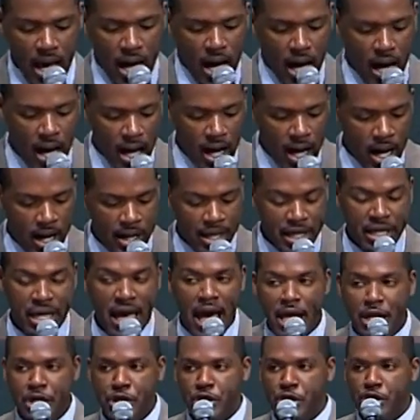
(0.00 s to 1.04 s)
Uh,
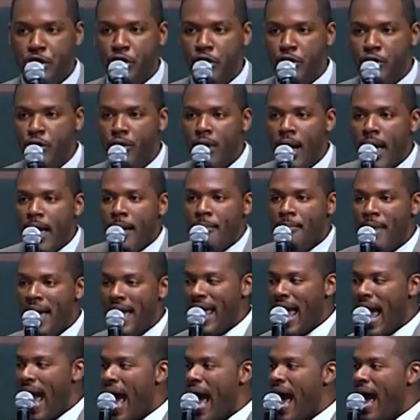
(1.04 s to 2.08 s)
yes, you
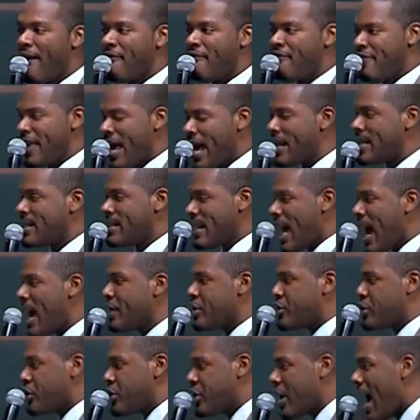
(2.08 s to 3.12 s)
may have that
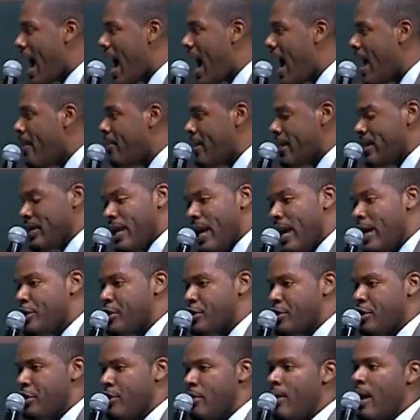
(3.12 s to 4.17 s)
nice job, and
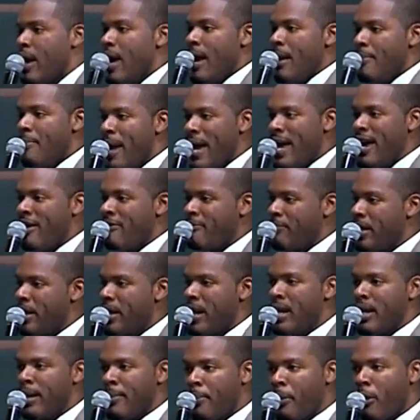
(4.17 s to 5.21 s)
yes, you may have been
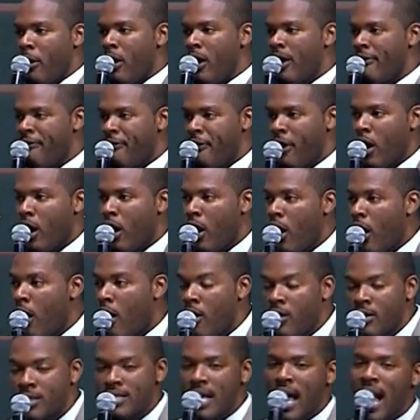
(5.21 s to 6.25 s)
unemployed for a
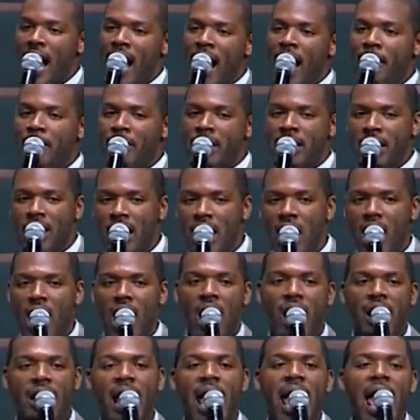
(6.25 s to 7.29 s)
long time, and
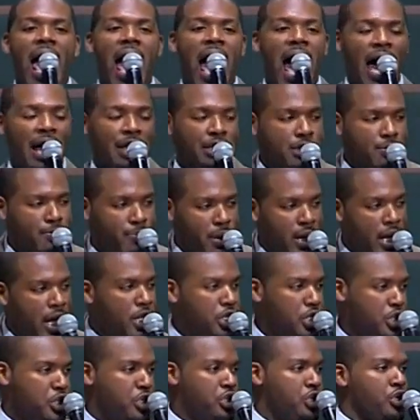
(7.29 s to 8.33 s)
God has
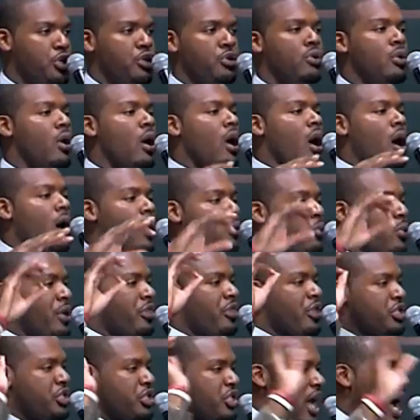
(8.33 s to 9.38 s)
blessed you uh,
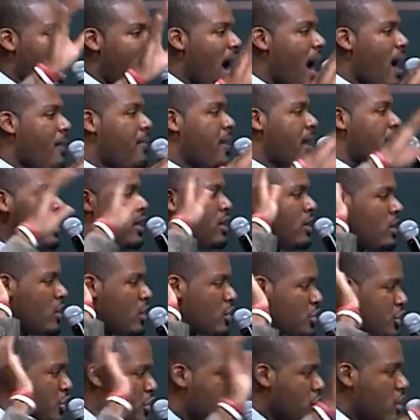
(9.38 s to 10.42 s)
with a job, and it
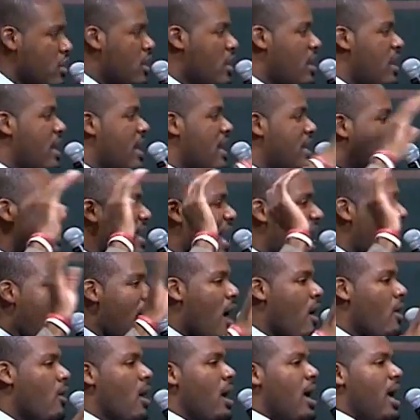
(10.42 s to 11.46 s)
looks good. And
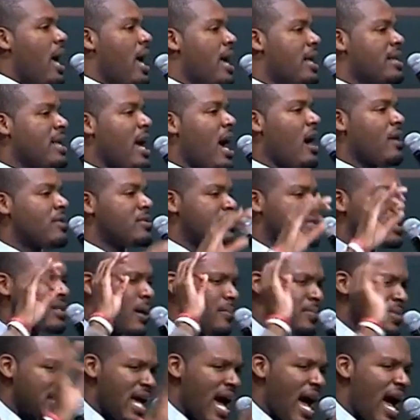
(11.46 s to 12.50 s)
now, and now,
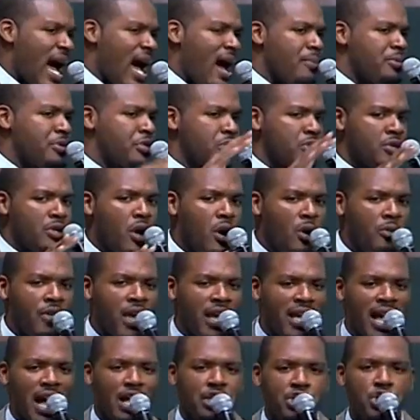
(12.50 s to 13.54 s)
sometimes you know
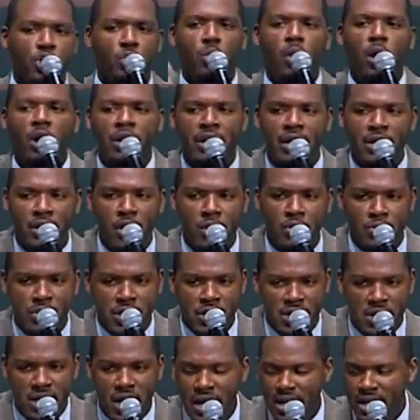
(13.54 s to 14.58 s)
they got you working on
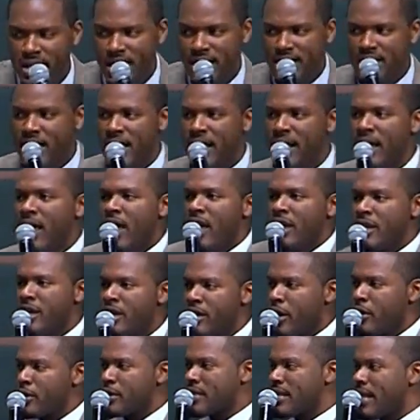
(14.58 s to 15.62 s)
Sundays, and you
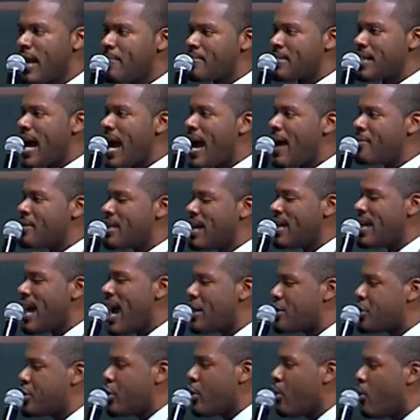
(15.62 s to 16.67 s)
know sometimes they
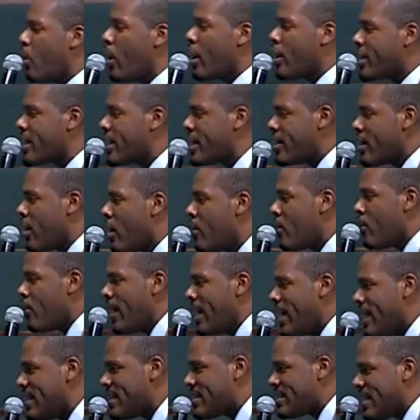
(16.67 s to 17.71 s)
got you working on
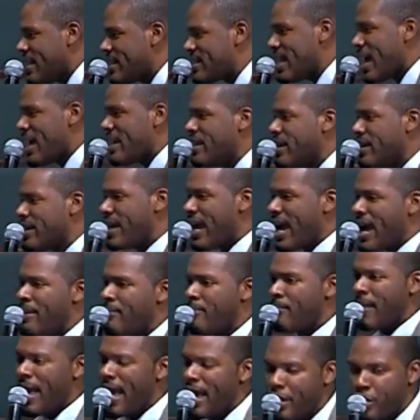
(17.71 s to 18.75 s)
Wednesdays, and you can't
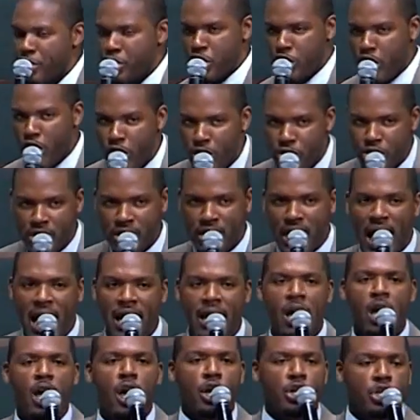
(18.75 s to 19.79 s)
make church like
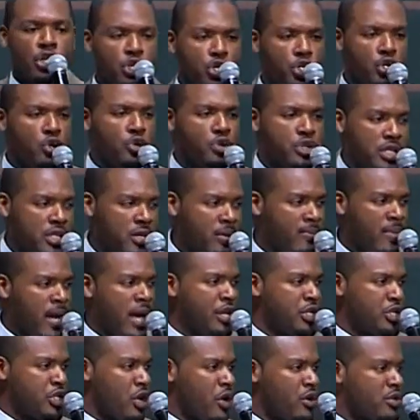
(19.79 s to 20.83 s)
you used to
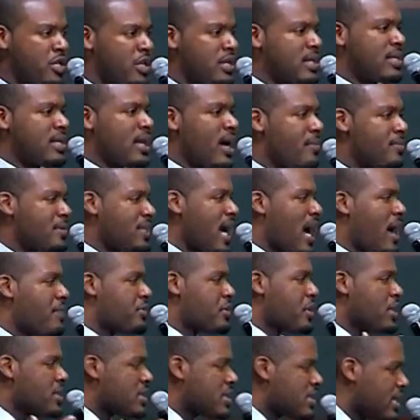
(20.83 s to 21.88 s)
make church, and
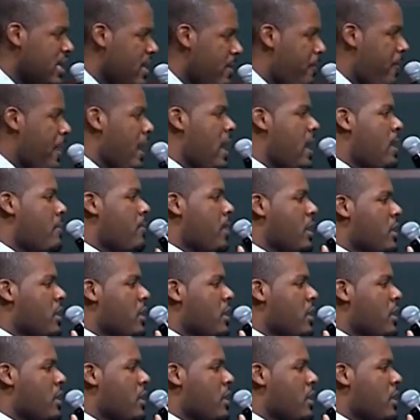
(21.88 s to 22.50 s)
sometimes you sleep in